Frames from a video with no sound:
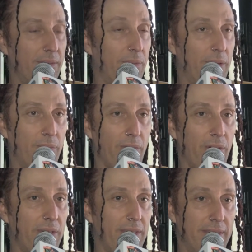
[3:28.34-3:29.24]
we
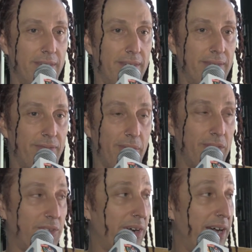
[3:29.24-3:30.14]
wrote it. That's it.
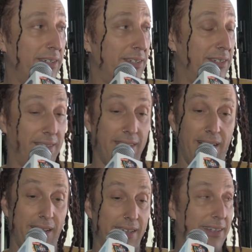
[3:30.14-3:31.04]
Scratch. Yeah. A
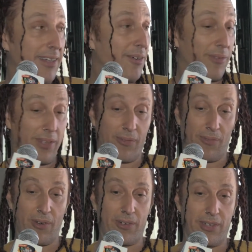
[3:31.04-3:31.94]
month we like
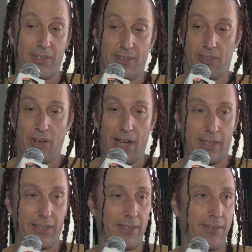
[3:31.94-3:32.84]
wrote it,
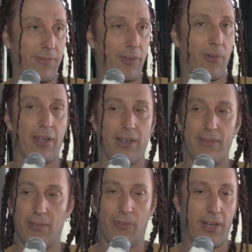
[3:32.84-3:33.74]
tracked it. We'd write it,
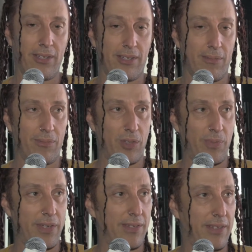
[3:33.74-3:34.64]
we'd write something to
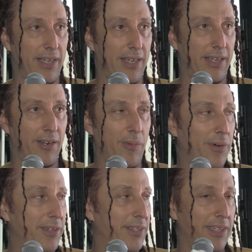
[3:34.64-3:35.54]
spend the day, you know,
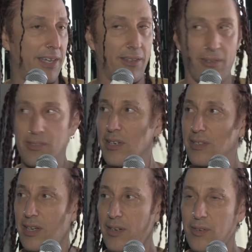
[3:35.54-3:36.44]
putting it together. Say,
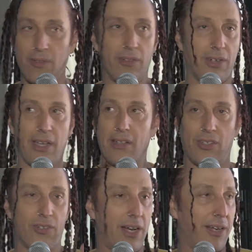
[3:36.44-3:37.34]
is that cool? Okay,
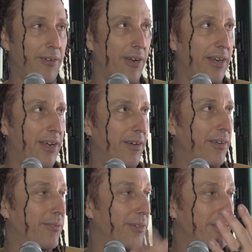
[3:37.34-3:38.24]
let's track it right now,
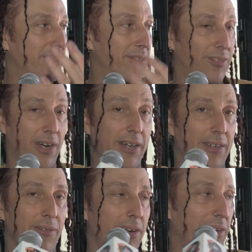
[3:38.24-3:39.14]
and then we just track
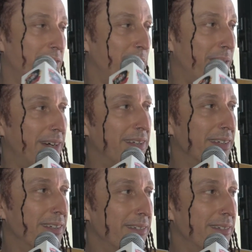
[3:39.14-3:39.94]
it right on the spot. And there's